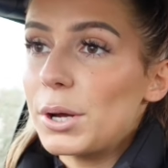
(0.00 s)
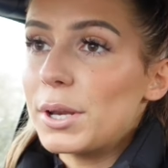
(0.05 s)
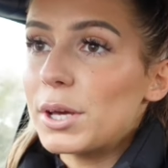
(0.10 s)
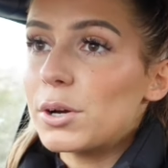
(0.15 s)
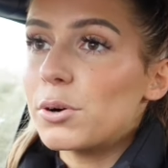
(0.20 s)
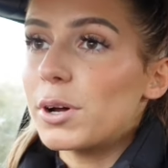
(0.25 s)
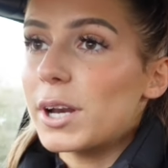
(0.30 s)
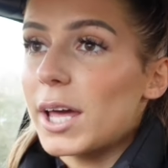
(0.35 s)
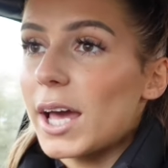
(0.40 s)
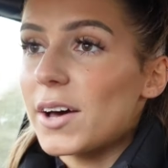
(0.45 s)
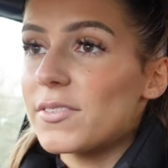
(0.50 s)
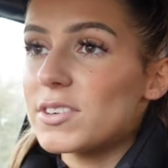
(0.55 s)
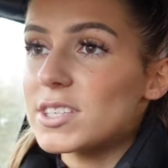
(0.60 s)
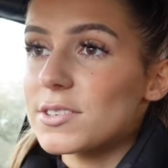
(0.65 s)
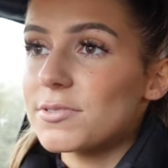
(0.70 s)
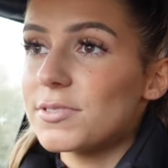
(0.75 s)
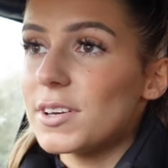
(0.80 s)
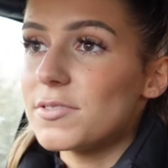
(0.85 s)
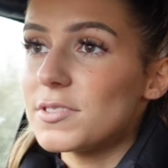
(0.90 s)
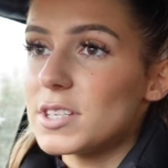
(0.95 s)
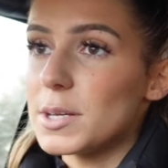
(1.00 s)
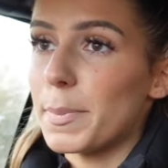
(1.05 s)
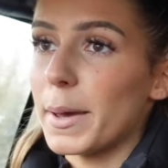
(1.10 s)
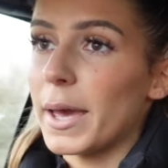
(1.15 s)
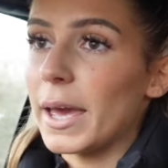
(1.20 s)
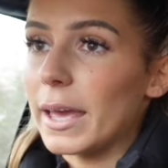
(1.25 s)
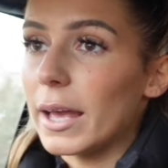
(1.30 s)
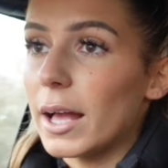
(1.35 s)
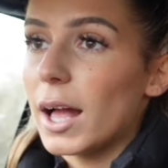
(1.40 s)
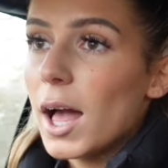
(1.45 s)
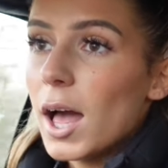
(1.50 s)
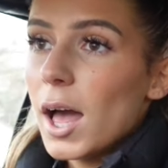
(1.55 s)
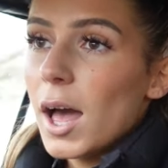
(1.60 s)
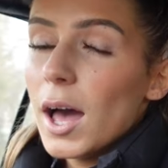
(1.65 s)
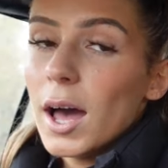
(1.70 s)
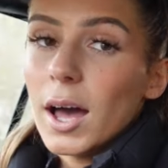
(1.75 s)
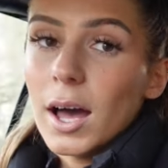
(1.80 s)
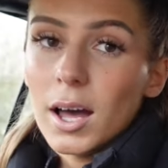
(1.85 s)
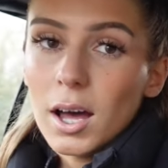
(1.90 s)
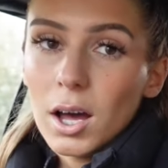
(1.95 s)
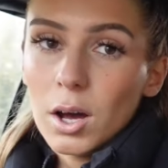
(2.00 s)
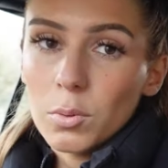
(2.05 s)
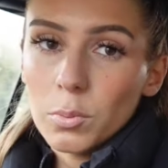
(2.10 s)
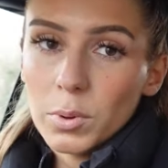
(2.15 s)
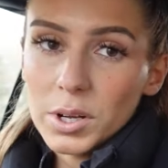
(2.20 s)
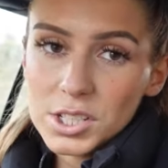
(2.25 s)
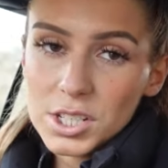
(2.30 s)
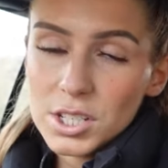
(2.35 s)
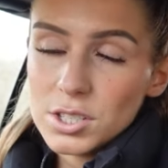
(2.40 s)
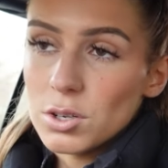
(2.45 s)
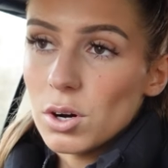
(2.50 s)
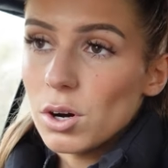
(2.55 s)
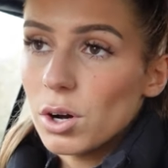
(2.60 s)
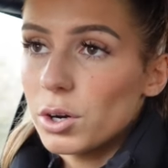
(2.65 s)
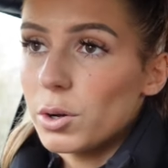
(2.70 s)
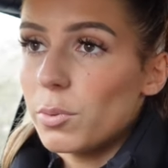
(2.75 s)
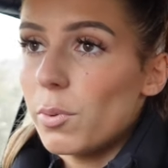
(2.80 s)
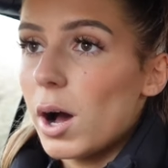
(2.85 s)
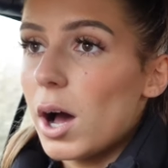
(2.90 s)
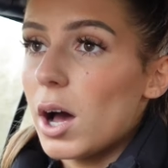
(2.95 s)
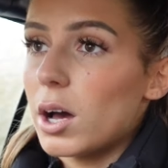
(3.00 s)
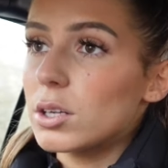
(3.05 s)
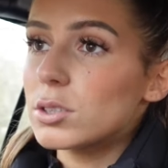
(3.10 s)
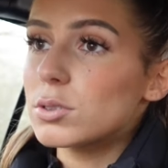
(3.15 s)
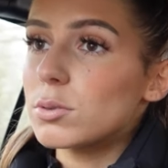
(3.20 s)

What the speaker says: only coin I have is a 50p, which is not going to work.